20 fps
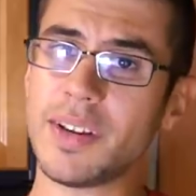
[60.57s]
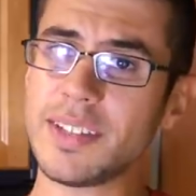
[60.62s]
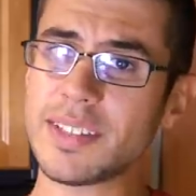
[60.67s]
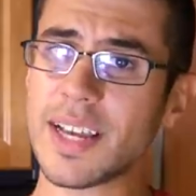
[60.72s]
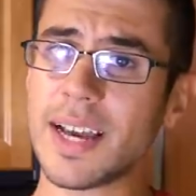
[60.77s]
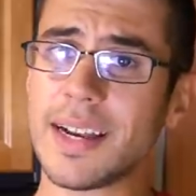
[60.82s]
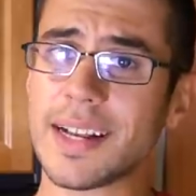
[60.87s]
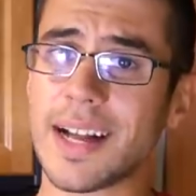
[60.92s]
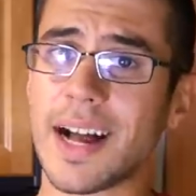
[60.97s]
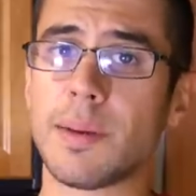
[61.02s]
it is
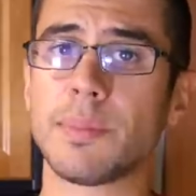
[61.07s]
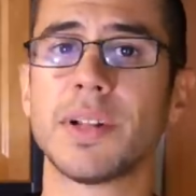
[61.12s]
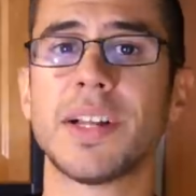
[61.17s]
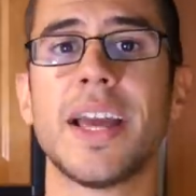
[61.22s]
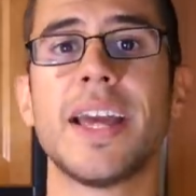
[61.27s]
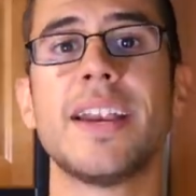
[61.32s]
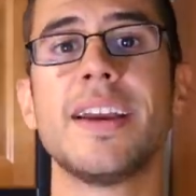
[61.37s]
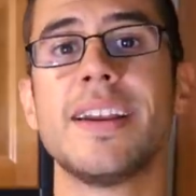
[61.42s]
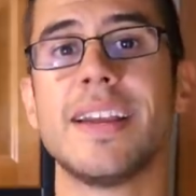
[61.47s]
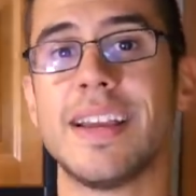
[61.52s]
kind of
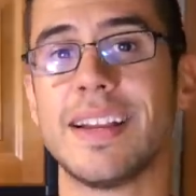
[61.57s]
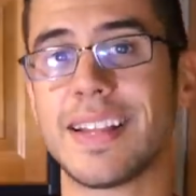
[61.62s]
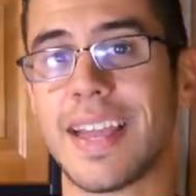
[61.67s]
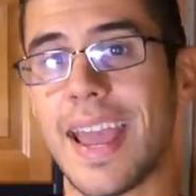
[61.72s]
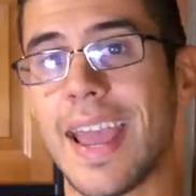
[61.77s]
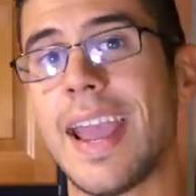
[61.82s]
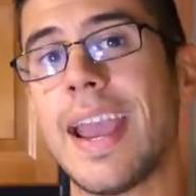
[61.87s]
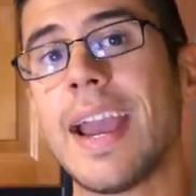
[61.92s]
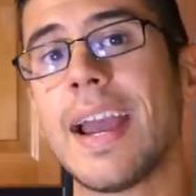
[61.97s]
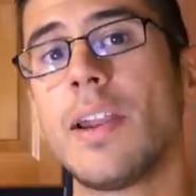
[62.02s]
complicated, it
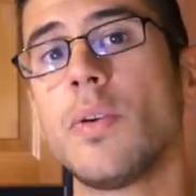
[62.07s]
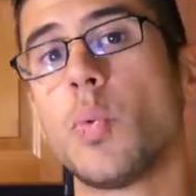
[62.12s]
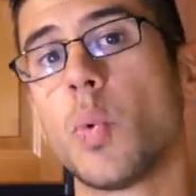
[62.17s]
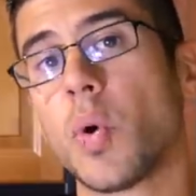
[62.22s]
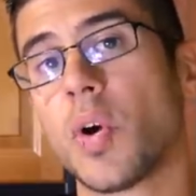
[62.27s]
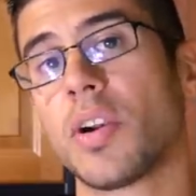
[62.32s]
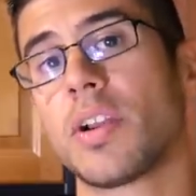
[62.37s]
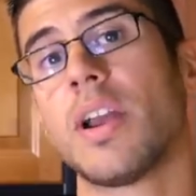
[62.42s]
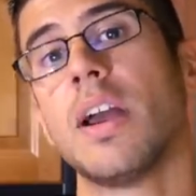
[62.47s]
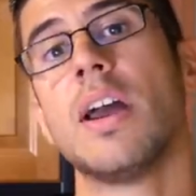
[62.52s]
can
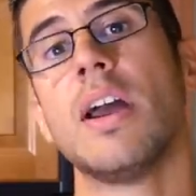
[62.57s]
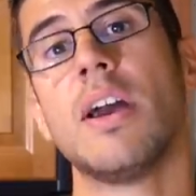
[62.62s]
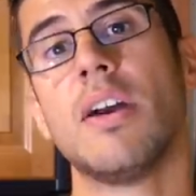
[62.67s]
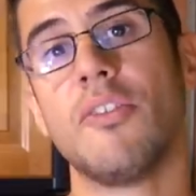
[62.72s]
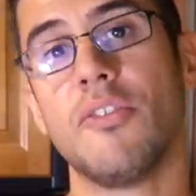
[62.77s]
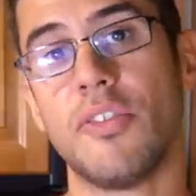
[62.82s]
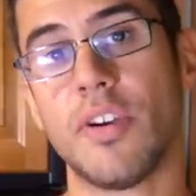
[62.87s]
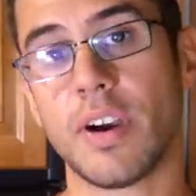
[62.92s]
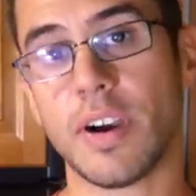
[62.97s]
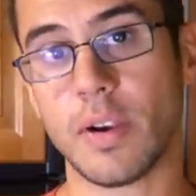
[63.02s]
work
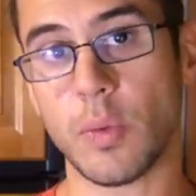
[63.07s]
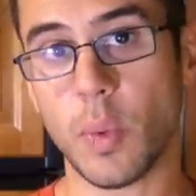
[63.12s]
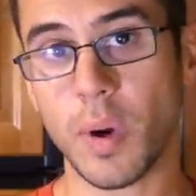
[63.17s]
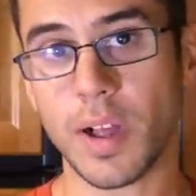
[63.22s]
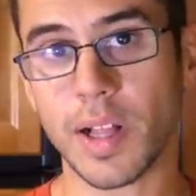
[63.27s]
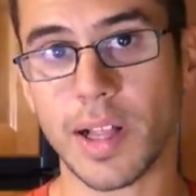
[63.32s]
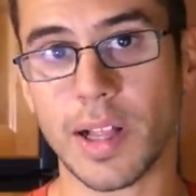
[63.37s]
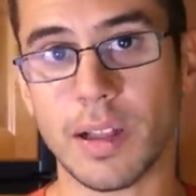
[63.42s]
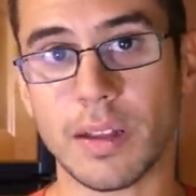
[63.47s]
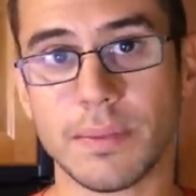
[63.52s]
very
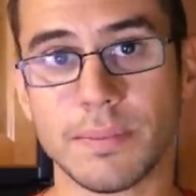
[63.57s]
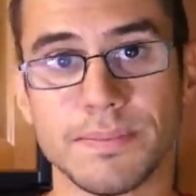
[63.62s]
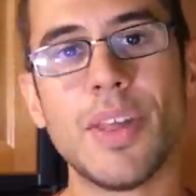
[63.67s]
well.